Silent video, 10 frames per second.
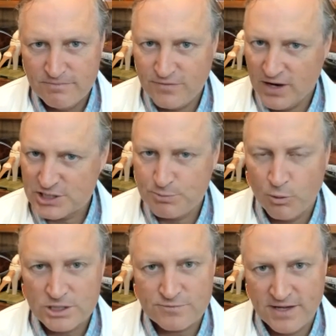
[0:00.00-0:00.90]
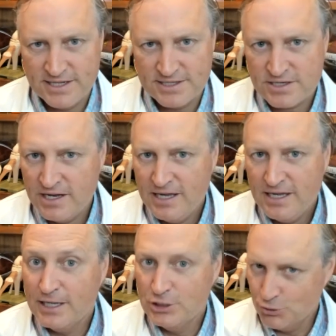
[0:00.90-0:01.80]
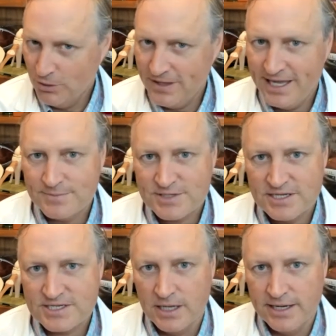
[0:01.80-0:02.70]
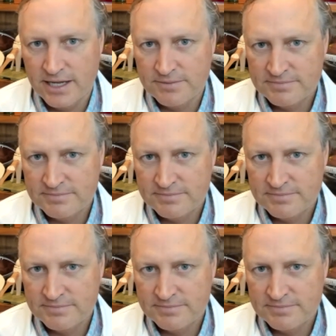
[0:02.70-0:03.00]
Fox Sports fans, enjoy the games on Sunday.